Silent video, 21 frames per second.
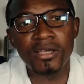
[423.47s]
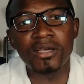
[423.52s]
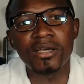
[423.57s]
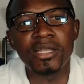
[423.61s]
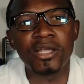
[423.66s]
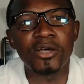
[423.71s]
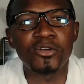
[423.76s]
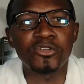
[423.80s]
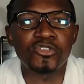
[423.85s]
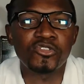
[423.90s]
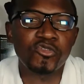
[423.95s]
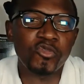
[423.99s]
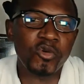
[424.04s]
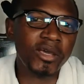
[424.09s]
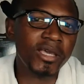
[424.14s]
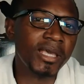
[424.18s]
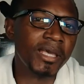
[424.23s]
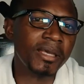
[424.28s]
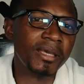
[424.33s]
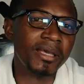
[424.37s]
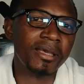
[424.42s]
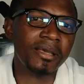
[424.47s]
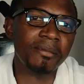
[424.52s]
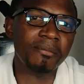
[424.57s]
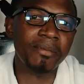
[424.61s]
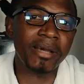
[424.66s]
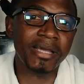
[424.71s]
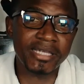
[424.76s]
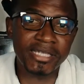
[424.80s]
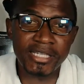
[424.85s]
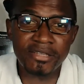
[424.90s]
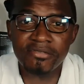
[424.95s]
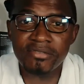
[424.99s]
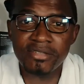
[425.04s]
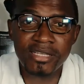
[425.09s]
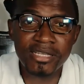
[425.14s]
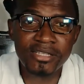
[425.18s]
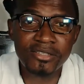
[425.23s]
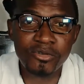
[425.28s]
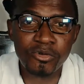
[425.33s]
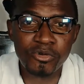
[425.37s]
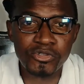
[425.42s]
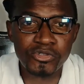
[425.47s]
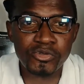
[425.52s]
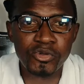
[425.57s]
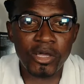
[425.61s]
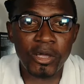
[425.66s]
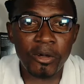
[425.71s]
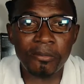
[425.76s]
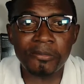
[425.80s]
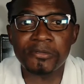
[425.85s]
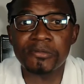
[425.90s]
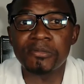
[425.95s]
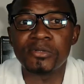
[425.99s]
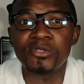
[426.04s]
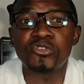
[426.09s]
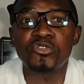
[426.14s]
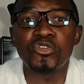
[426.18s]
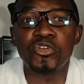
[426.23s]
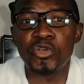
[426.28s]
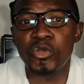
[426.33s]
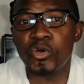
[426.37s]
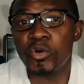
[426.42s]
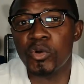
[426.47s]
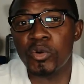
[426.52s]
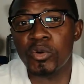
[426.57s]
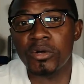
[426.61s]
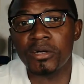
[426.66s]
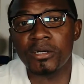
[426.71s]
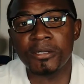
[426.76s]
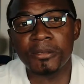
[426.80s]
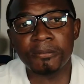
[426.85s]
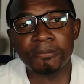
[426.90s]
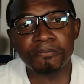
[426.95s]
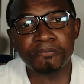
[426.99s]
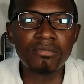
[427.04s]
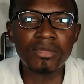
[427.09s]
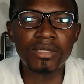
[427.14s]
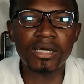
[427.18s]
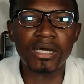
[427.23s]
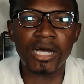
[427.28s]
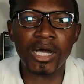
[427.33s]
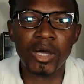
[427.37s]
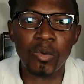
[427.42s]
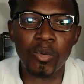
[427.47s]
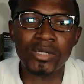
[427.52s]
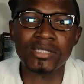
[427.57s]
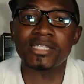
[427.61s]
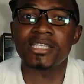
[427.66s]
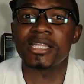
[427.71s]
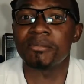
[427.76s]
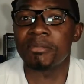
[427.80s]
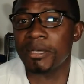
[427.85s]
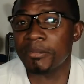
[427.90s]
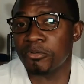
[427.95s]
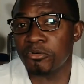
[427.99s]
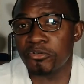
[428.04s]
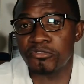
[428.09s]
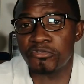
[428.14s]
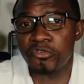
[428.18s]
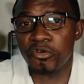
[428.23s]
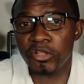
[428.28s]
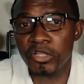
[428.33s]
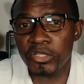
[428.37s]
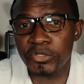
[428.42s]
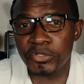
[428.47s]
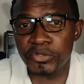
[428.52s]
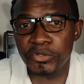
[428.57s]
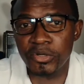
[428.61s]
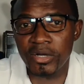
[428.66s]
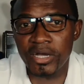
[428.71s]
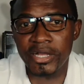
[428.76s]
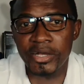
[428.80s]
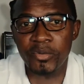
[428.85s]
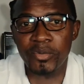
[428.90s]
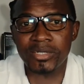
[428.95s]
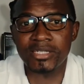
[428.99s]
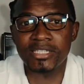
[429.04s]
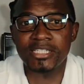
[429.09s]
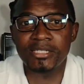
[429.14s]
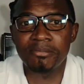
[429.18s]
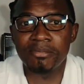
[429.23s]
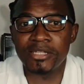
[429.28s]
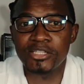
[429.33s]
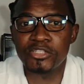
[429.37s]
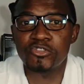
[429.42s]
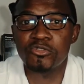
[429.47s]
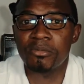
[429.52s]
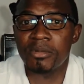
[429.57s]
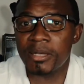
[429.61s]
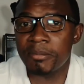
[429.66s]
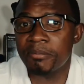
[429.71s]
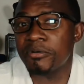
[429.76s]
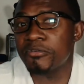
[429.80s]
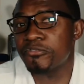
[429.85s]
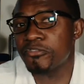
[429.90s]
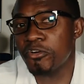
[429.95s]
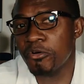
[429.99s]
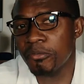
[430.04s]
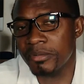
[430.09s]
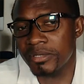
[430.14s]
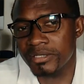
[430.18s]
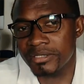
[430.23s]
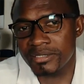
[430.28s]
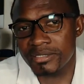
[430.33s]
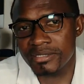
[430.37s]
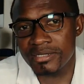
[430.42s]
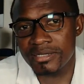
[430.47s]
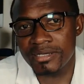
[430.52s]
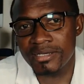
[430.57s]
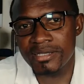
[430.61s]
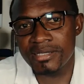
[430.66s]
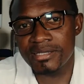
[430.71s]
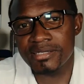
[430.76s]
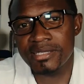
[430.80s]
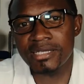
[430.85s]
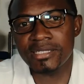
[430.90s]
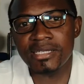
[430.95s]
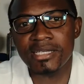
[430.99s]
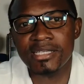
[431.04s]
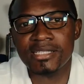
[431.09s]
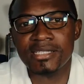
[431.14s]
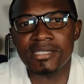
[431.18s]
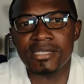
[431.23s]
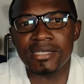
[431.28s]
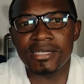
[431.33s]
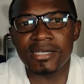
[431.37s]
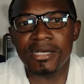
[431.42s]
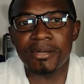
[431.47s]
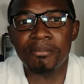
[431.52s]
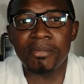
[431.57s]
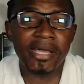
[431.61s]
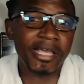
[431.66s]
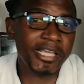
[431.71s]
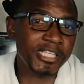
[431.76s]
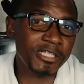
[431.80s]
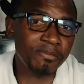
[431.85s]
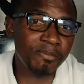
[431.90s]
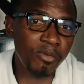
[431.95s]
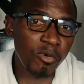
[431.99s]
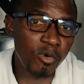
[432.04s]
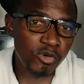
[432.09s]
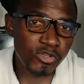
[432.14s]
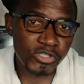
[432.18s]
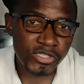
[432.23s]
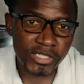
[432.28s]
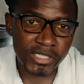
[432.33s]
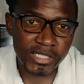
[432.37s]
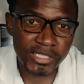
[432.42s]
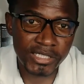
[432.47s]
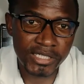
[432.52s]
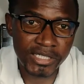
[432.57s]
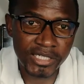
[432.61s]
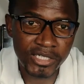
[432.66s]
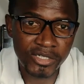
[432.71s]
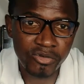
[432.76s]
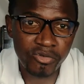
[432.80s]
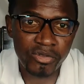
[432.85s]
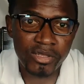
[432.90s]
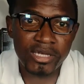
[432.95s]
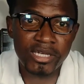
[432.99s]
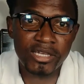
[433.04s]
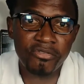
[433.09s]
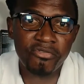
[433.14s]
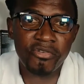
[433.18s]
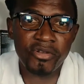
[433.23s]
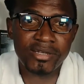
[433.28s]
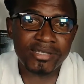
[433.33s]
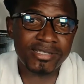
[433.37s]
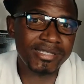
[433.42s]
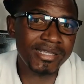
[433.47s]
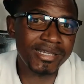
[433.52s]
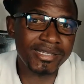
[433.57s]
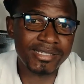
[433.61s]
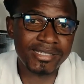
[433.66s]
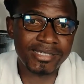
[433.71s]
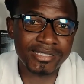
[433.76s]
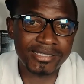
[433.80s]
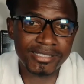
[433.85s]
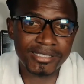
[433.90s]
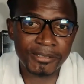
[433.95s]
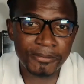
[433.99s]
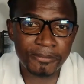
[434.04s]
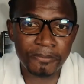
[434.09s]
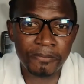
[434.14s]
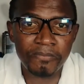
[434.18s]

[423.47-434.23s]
Now, tracking my dividends also helps me to know what's in my portfolio and what it means to my performance, such as my exposure to the different sectors